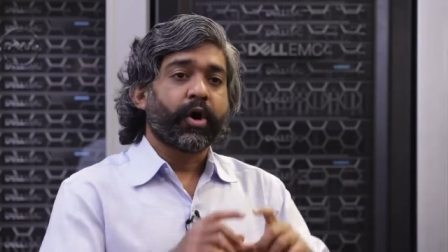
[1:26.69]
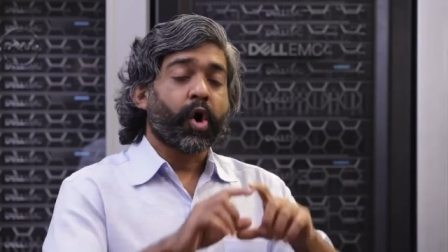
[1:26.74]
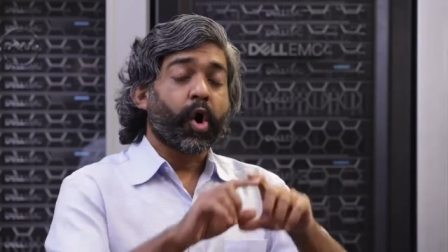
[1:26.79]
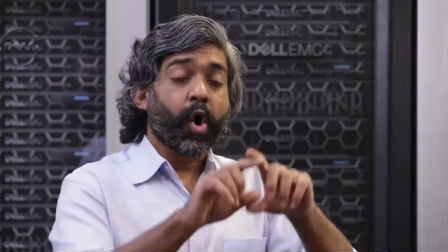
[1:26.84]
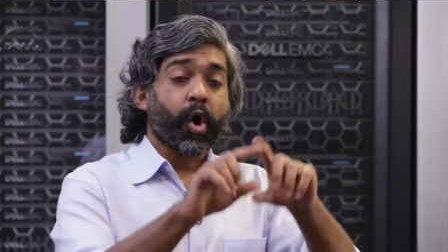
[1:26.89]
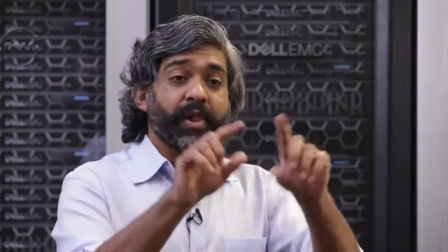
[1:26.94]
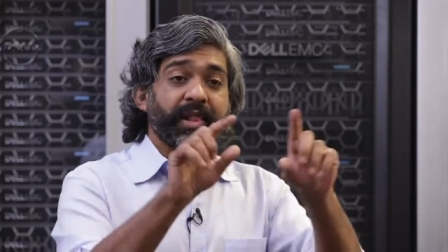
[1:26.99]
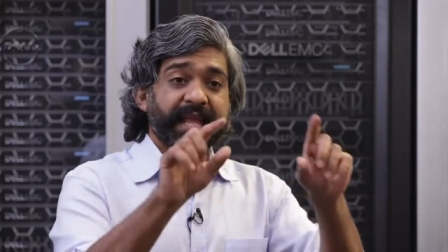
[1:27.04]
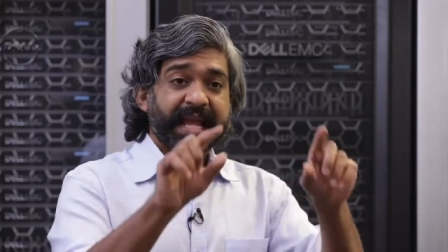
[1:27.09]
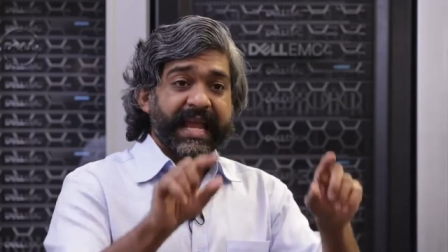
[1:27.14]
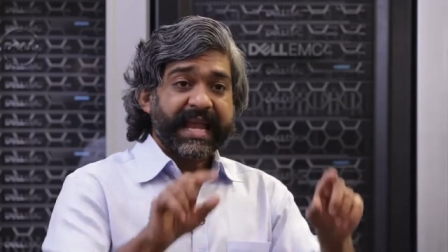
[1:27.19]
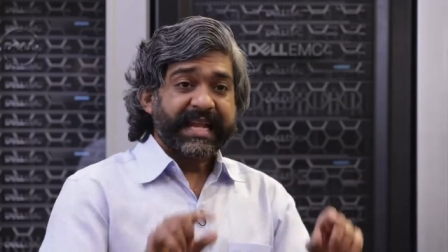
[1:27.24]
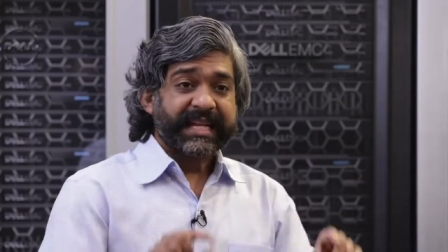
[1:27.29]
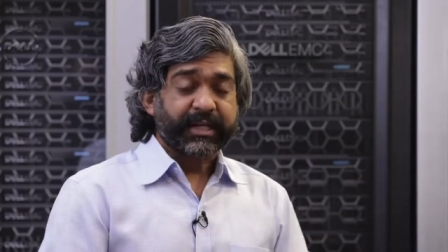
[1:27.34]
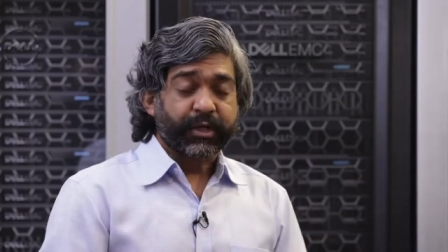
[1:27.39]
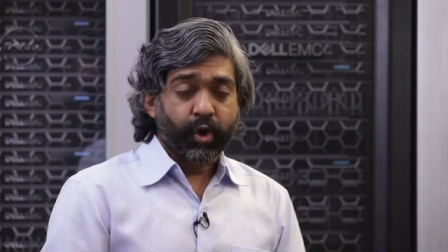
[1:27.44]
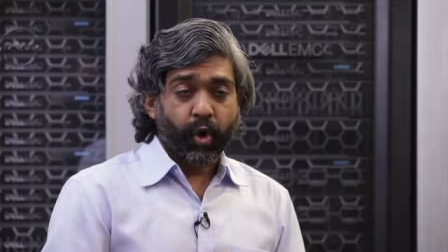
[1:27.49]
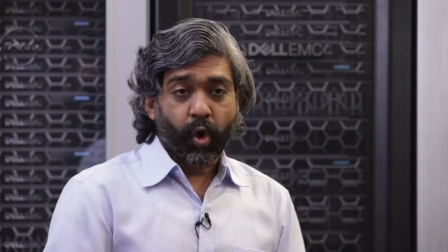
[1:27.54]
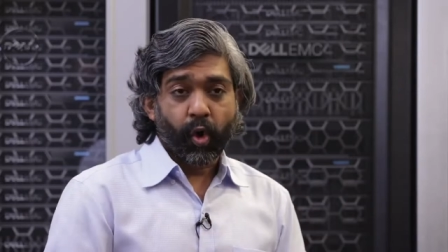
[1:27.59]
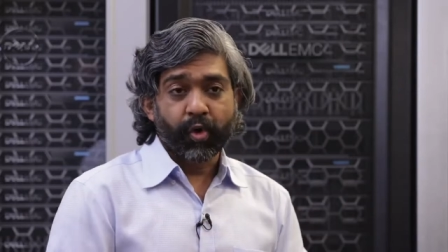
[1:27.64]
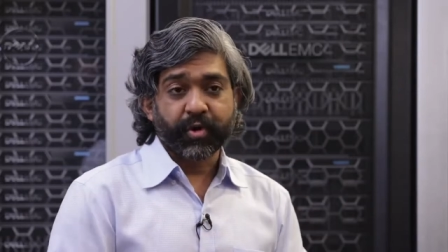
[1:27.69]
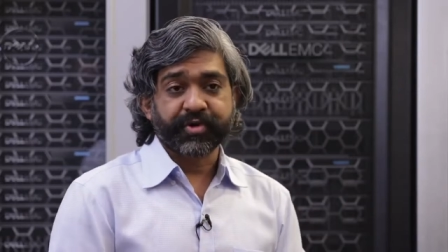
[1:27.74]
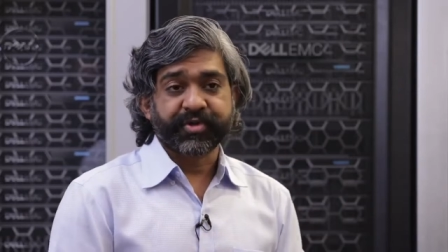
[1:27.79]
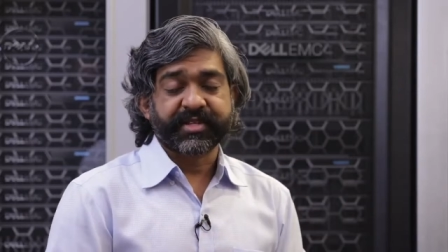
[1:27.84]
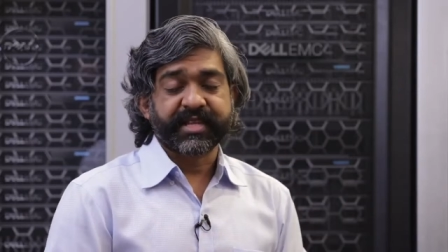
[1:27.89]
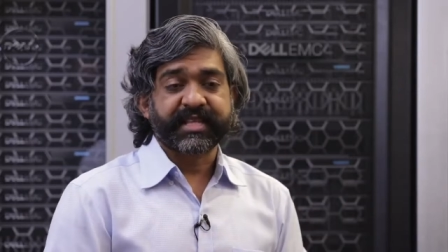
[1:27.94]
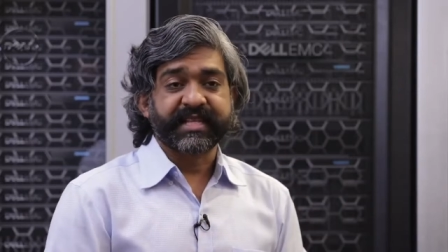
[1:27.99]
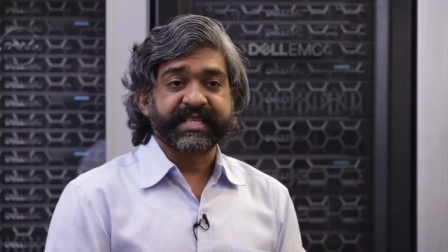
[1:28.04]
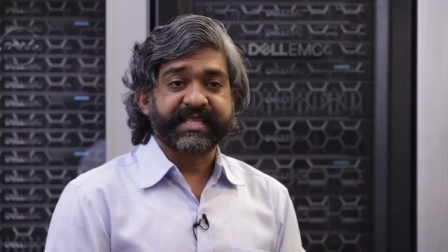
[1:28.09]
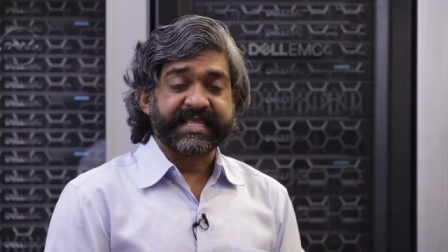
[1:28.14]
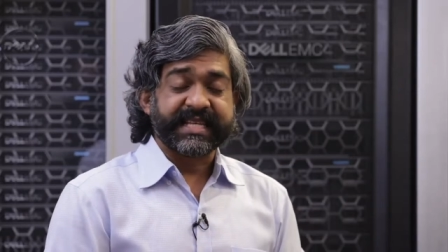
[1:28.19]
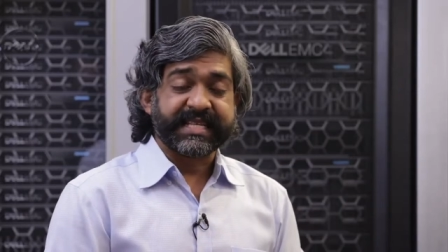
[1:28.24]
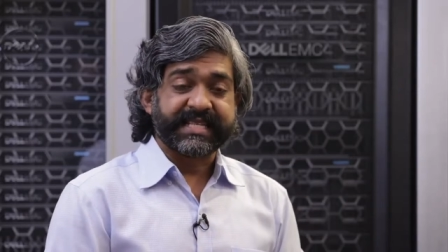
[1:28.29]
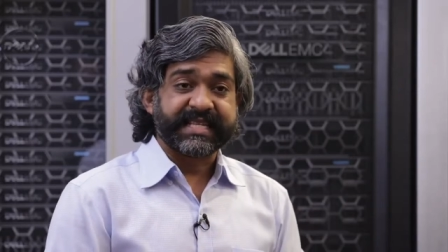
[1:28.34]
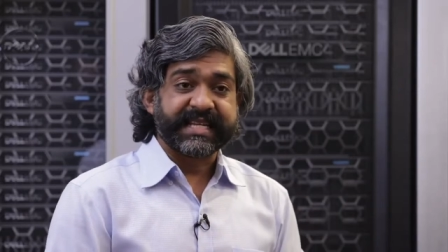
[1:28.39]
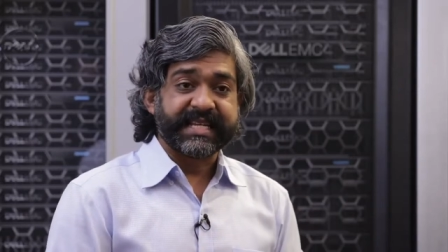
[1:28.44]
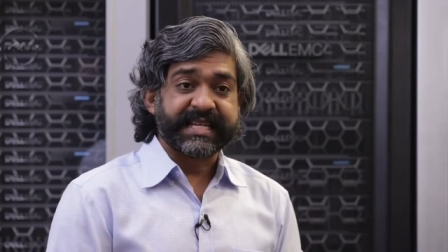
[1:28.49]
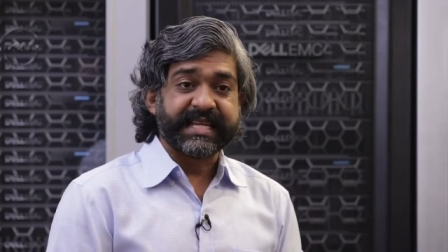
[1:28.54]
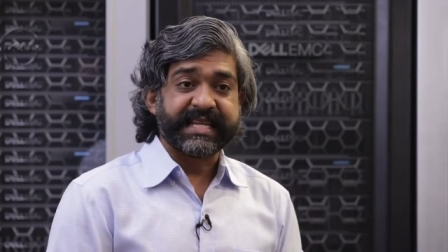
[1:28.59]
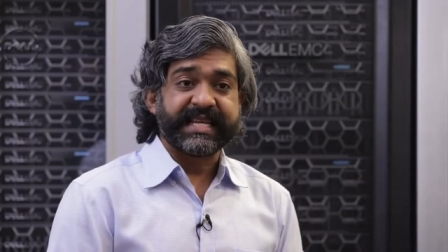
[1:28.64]
all eight cores in a
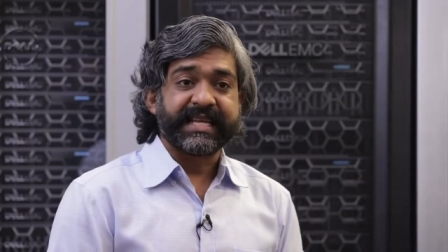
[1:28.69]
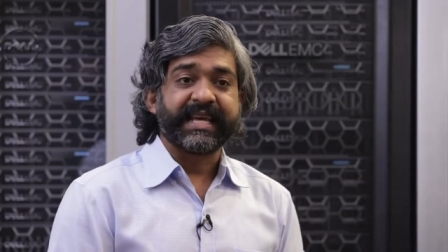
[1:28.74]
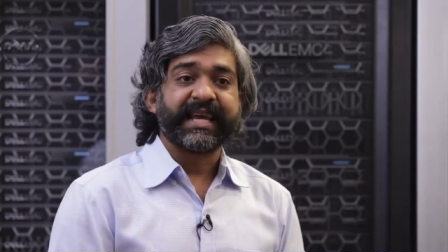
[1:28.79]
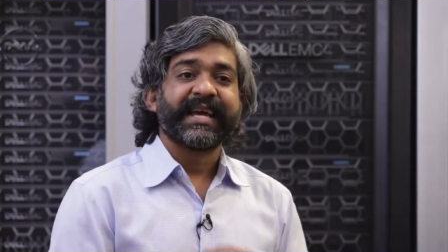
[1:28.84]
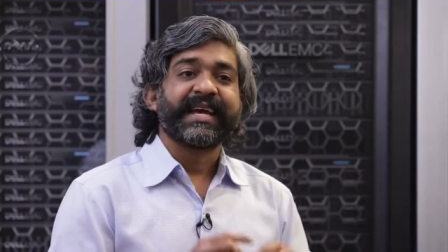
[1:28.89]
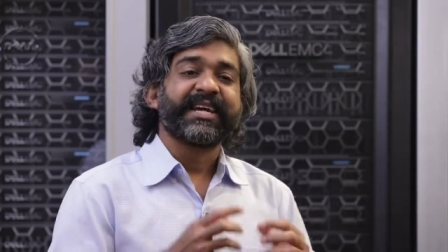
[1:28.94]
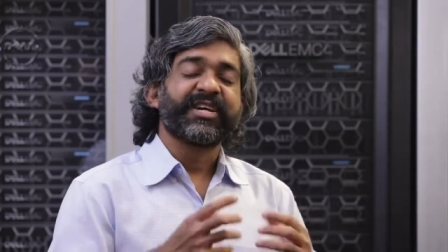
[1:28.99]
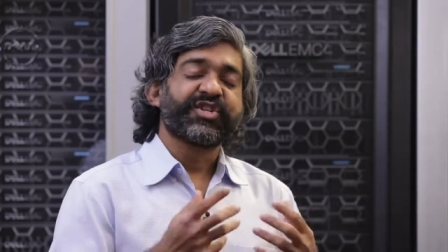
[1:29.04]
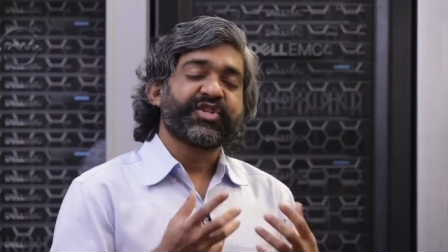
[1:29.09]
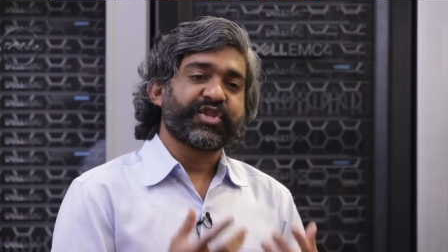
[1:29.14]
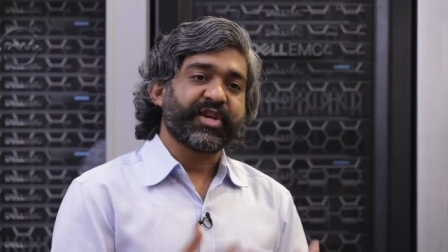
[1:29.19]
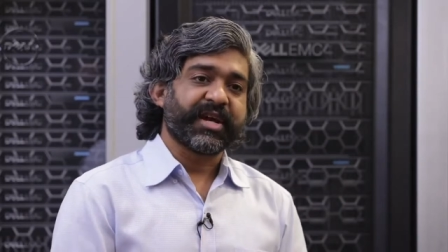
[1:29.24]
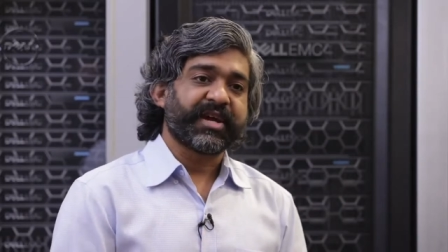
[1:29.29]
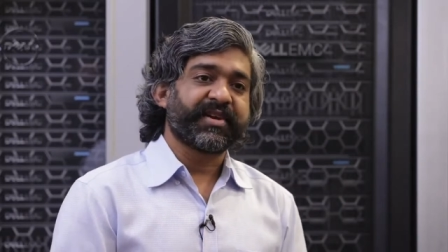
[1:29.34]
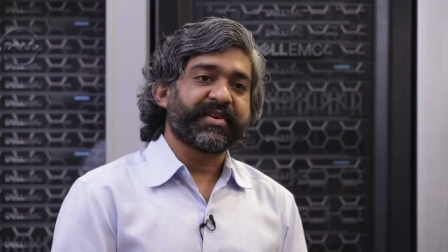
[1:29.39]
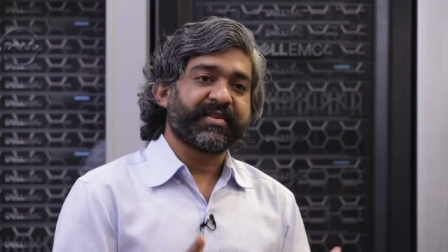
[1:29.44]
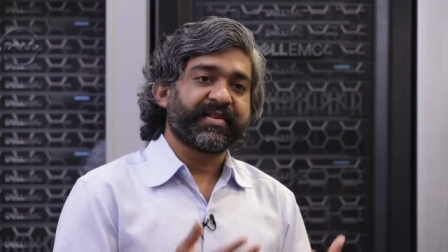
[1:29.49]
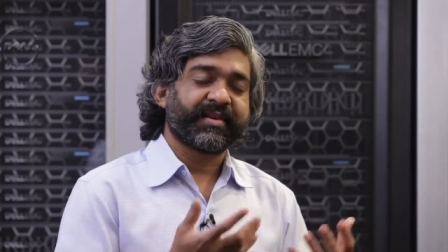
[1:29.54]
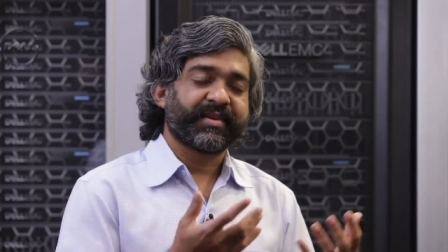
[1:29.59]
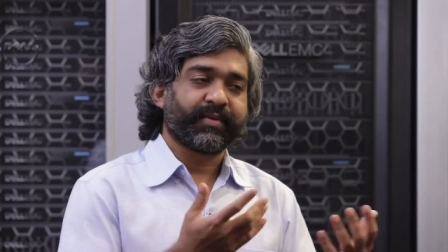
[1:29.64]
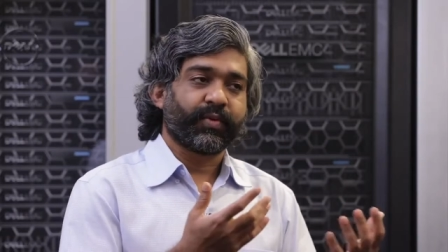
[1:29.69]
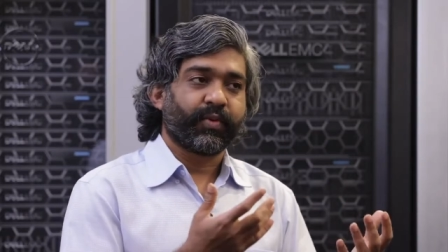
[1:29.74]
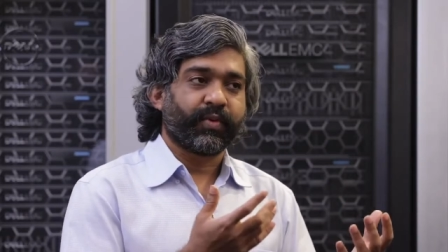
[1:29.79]
CCD share